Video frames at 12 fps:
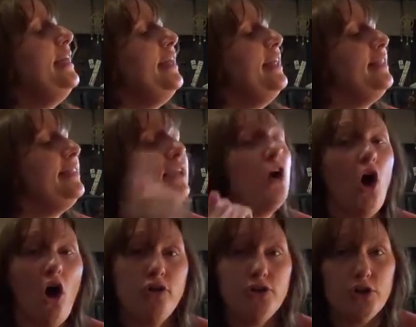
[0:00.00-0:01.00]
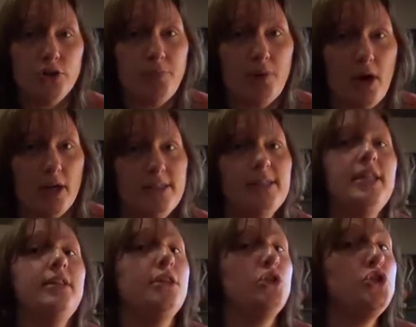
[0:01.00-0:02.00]
the altered books,
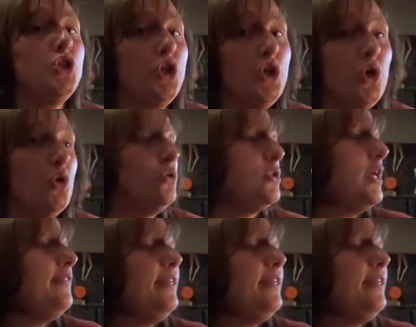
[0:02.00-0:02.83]
the journals,